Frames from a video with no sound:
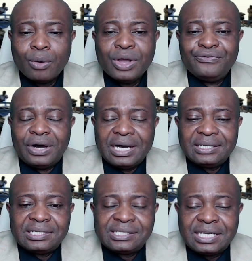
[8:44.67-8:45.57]

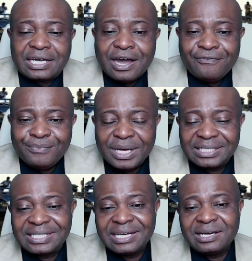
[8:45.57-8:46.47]
However, the
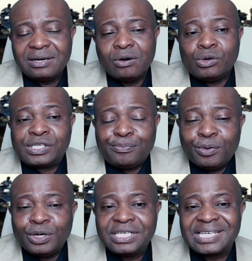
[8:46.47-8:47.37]
government or the
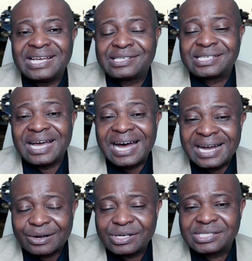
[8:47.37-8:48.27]
police has
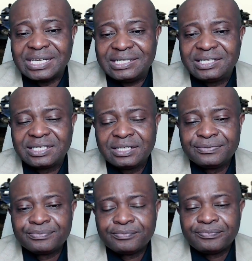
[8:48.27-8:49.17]
arrested
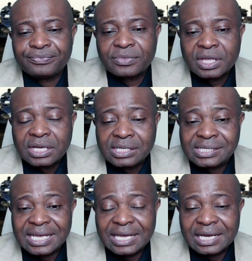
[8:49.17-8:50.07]

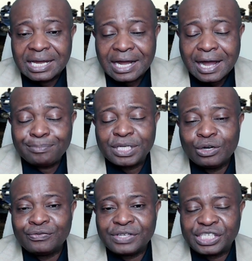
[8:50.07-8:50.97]
the
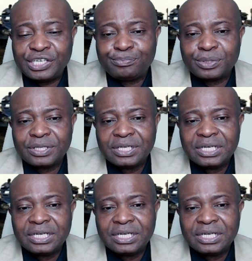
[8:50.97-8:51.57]
captain of the ship.